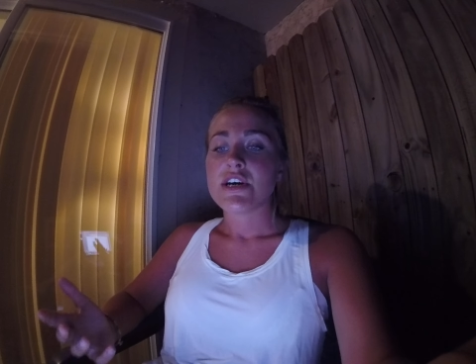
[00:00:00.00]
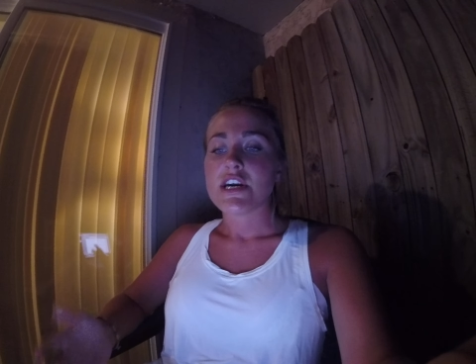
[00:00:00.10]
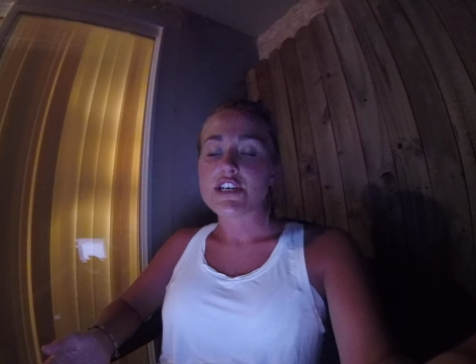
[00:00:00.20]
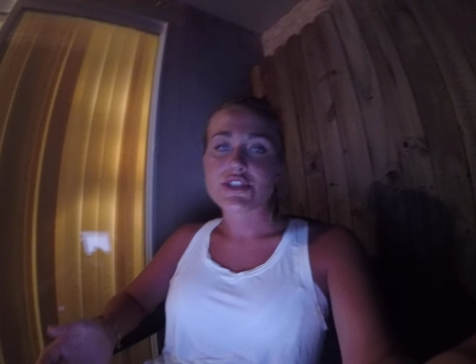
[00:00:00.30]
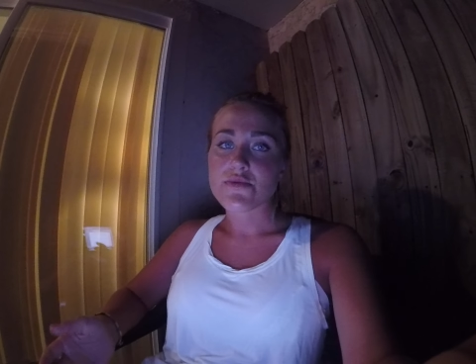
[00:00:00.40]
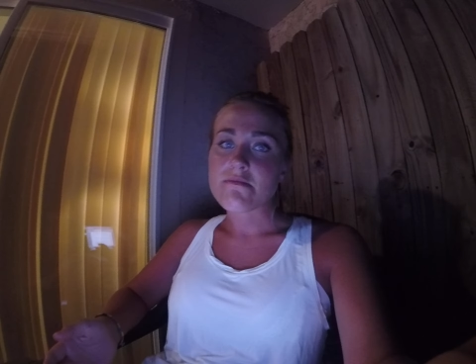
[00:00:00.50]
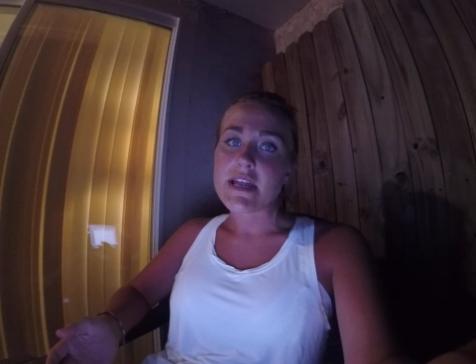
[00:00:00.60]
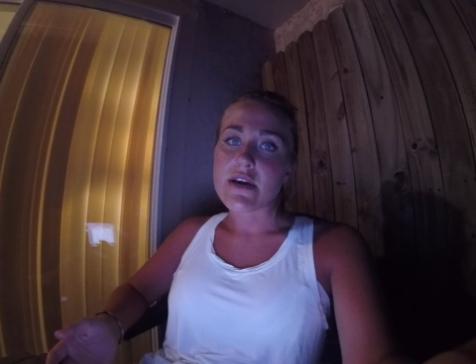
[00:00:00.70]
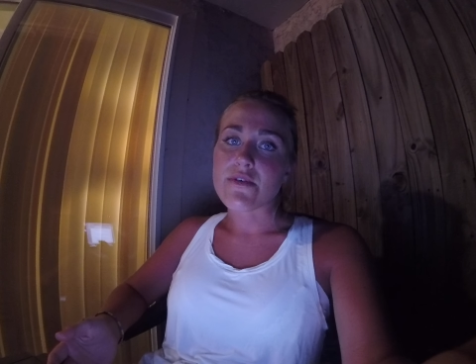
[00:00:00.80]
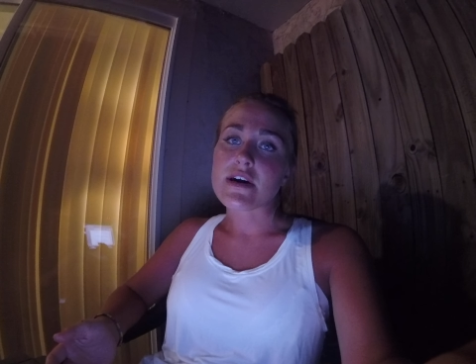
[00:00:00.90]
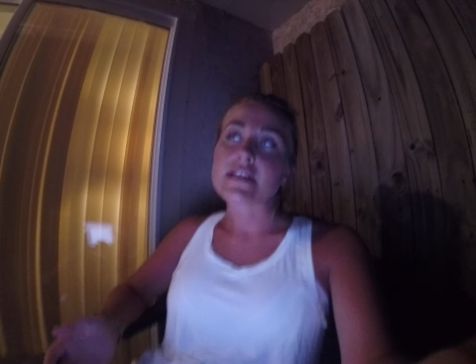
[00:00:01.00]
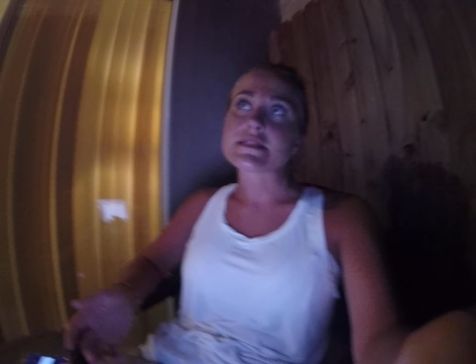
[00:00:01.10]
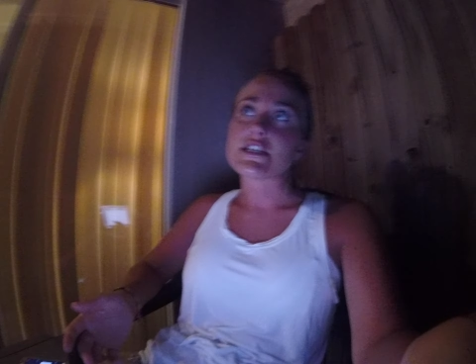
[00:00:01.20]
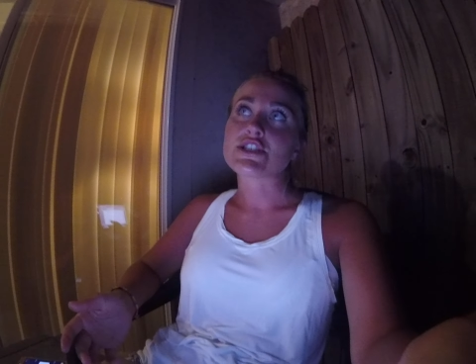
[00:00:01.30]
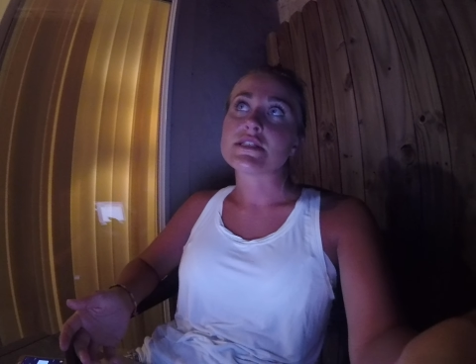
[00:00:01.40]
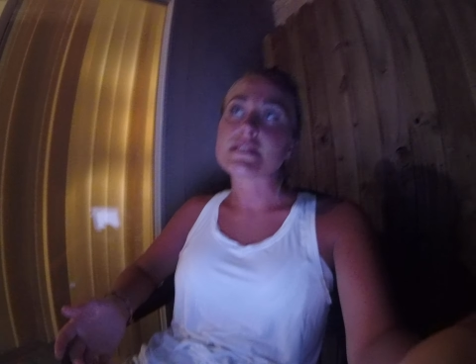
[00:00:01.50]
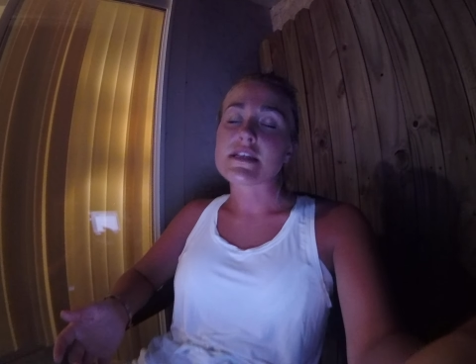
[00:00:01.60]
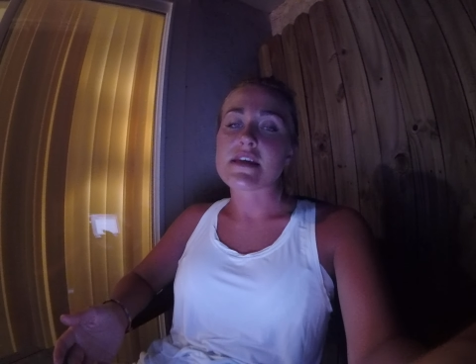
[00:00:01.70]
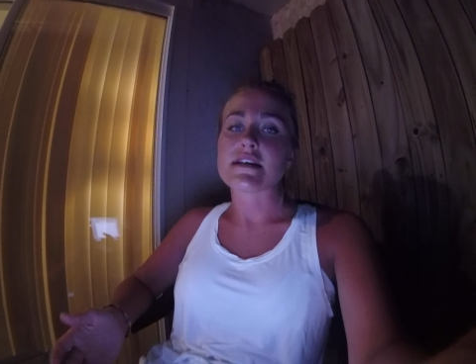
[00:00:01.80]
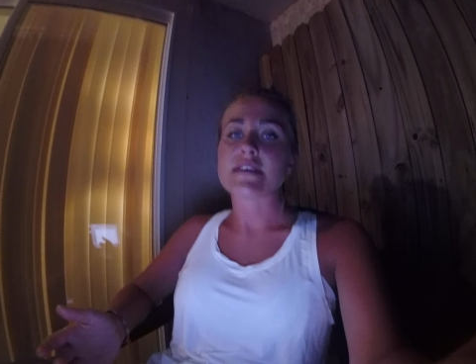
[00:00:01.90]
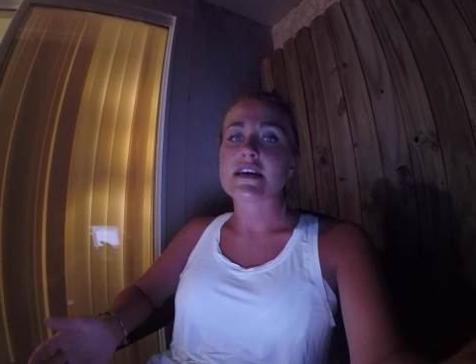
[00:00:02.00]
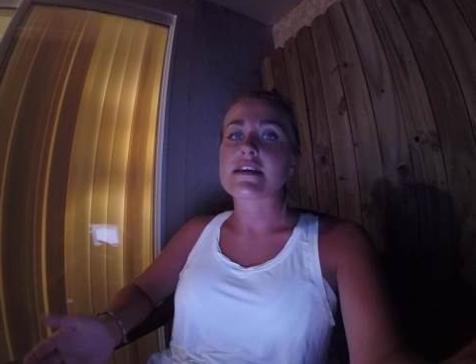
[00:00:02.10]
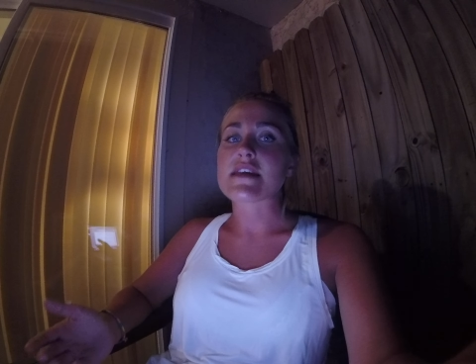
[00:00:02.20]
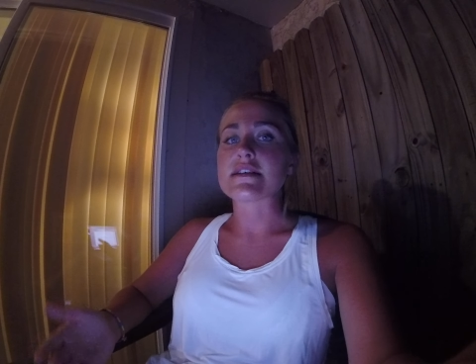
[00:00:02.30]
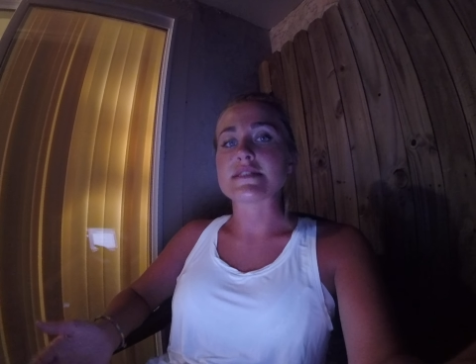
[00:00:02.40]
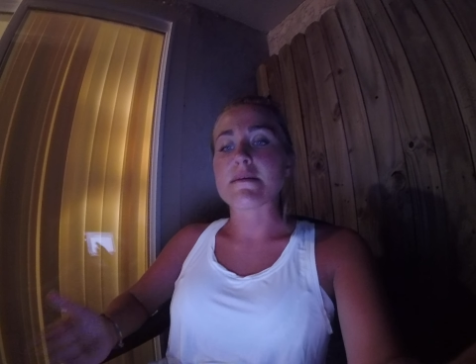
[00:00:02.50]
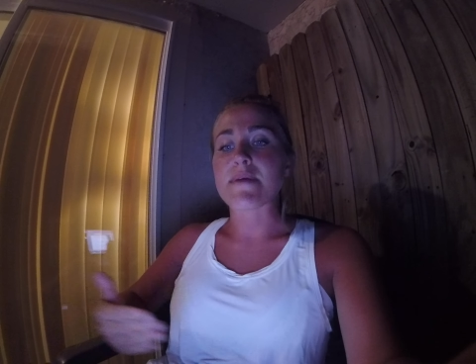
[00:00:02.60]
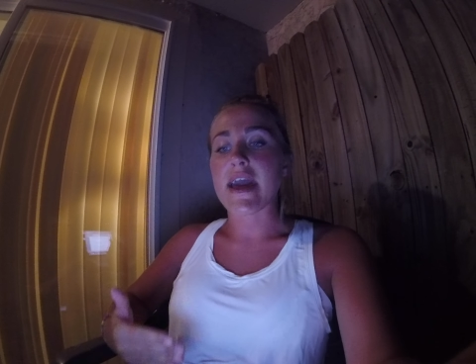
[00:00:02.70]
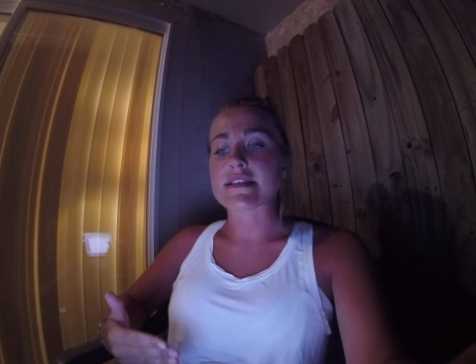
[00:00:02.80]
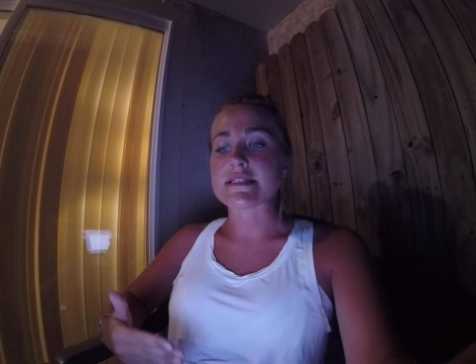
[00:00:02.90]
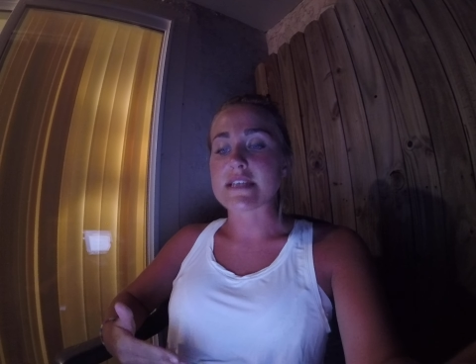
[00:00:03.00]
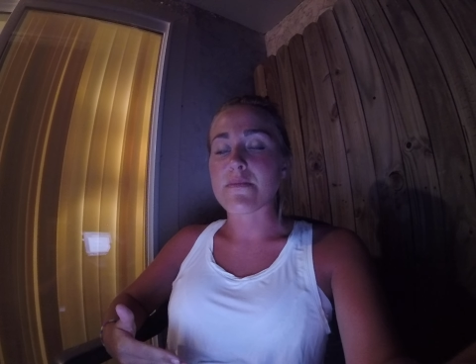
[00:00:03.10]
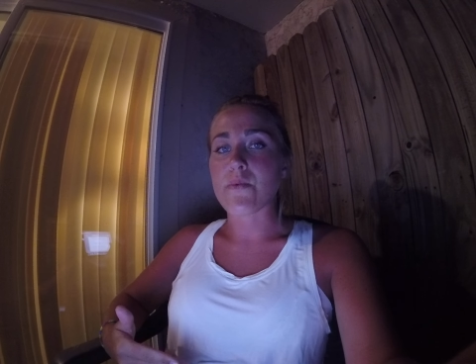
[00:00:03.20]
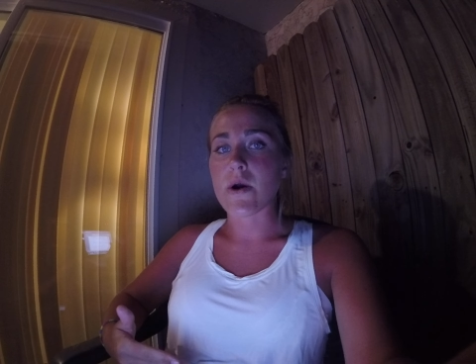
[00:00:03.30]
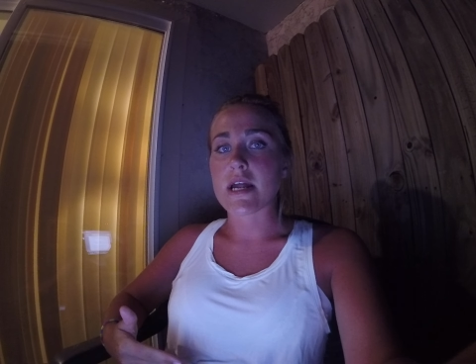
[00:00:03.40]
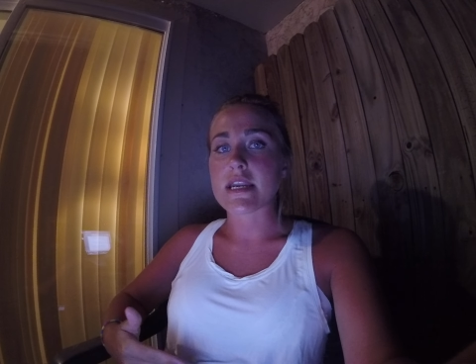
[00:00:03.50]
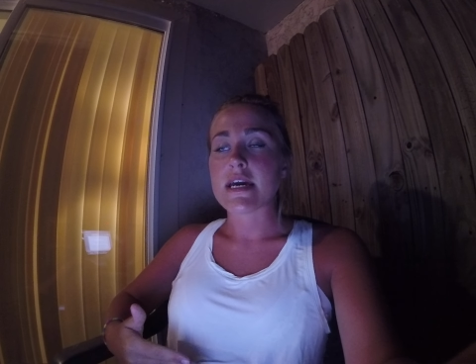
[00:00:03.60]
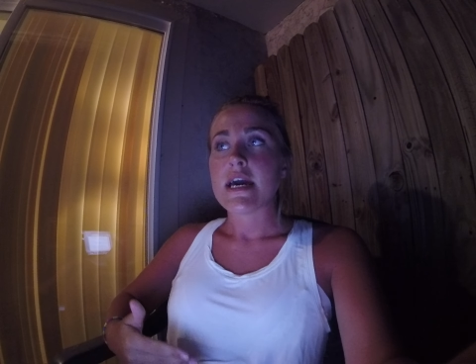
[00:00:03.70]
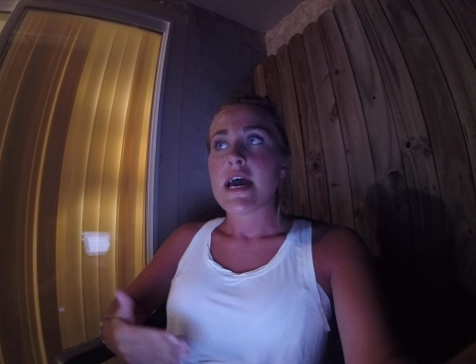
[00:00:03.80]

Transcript: issue in many organizations, and that taking that step back to step one